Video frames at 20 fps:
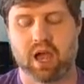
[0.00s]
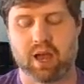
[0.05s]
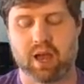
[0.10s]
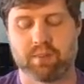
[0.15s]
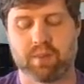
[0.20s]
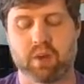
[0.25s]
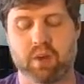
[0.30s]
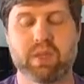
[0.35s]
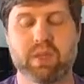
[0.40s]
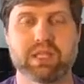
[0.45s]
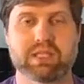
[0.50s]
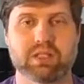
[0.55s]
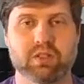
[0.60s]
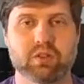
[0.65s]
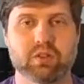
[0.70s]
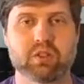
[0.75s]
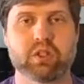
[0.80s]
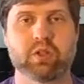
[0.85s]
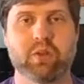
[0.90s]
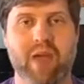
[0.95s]
But we still
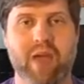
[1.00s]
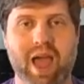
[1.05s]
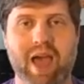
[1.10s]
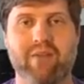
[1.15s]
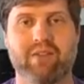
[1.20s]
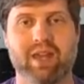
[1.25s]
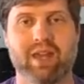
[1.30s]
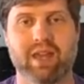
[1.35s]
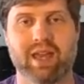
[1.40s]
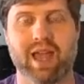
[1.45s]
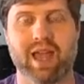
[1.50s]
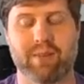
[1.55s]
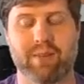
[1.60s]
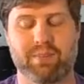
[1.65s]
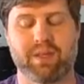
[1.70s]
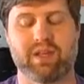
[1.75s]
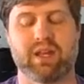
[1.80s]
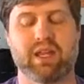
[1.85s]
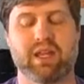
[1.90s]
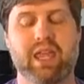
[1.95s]
do have it
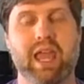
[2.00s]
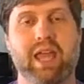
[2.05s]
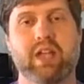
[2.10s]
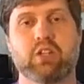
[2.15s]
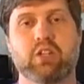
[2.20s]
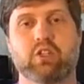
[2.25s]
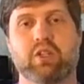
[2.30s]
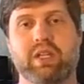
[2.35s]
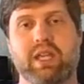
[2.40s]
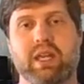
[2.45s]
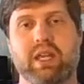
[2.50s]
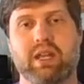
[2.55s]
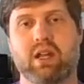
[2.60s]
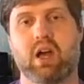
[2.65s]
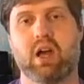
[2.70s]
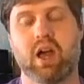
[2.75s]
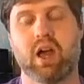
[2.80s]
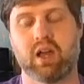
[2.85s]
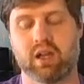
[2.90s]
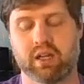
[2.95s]
happen occasionally
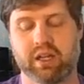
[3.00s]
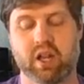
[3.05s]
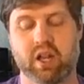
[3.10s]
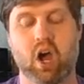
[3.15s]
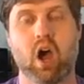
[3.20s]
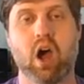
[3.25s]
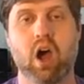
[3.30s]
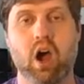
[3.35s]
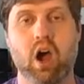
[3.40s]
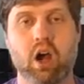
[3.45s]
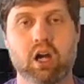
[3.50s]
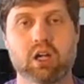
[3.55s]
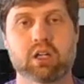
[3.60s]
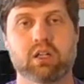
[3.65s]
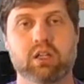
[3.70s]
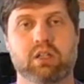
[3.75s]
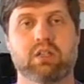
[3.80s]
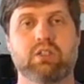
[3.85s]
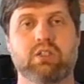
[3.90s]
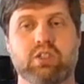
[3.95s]
in
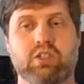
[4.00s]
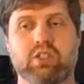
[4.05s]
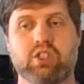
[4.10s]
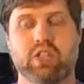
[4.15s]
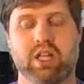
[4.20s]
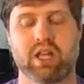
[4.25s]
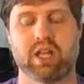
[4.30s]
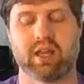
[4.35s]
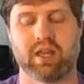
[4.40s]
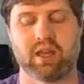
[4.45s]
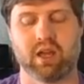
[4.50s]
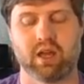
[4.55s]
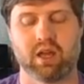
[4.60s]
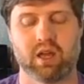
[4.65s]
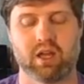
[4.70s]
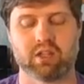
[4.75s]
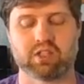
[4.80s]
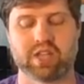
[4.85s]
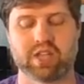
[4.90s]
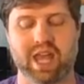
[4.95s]
our
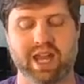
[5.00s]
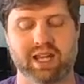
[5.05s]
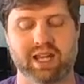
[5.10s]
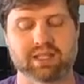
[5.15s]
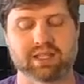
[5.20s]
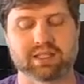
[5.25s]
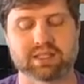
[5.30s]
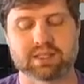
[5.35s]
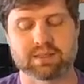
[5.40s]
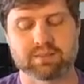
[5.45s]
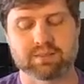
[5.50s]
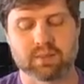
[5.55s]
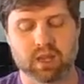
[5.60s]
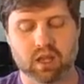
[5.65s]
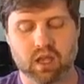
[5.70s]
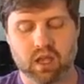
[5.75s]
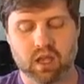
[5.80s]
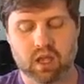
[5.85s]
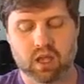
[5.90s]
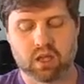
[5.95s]
genetics.
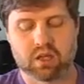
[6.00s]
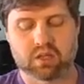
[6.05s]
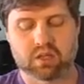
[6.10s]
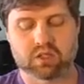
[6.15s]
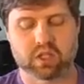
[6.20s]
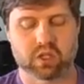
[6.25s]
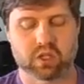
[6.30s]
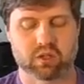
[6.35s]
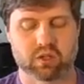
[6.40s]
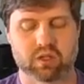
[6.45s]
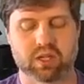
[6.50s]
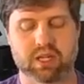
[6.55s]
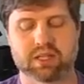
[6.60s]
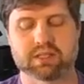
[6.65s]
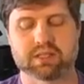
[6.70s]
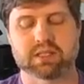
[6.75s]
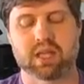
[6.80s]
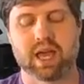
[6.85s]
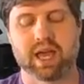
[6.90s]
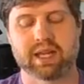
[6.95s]
So the next
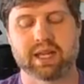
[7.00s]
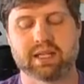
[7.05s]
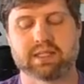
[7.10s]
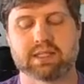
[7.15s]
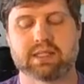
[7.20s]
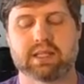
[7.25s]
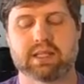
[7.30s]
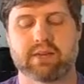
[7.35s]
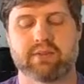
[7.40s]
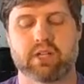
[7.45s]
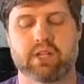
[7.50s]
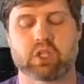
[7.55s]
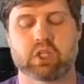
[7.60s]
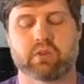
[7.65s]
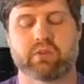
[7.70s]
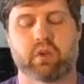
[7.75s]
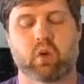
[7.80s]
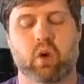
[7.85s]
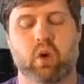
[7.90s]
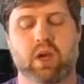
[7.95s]
slide is a definition
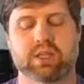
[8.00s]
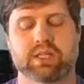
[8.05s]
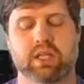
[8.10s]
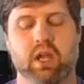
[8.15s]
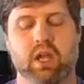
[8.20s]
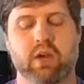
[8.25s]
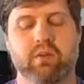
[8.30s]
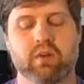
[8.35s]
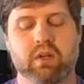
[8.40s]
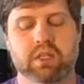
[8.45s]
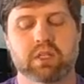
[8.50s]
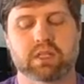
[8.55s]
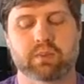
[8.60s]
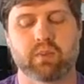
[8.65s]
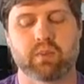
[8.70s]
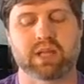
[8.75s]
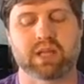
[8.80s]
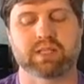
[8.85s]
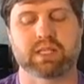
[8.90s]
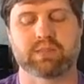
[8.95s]
for crossing over. It's a
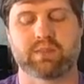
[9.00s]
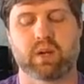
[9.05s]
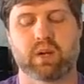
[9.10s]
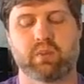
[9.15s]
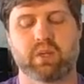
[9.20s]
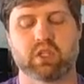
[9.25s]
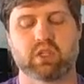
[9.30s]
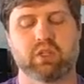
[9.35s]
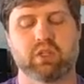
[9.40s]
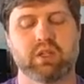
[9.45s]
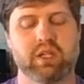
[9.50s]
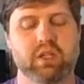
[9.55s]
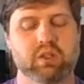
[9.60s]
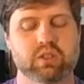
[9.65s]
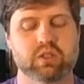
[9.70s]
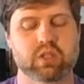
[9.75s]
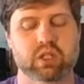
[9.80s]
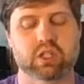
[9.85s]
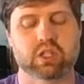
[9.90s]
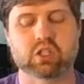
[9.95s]
process by which alleles
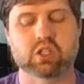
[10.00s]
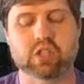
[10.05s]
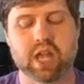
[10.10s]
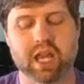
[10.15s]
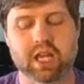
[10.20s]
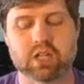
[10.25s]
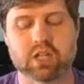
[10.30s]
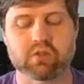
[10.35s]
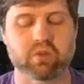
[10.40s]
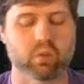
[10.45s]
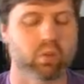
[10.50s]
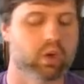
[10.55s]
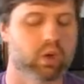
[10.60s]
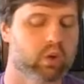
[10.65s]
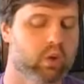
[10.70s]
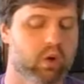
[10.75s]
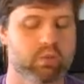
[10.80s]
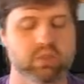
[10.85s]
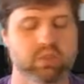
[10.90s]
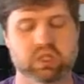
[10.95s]
are exchanged from one
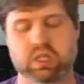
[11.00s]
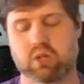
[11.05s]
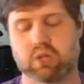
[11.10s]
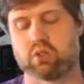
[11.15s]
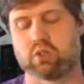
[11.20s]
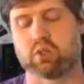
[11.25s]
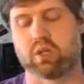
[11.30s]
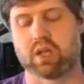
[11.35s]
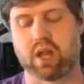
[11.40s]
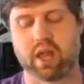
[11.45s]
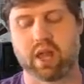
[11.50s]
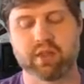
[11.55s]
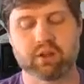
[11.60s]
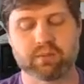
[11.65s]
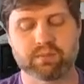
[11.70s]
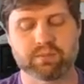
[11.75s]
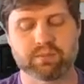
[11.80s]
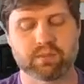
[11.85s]
chromosome to another.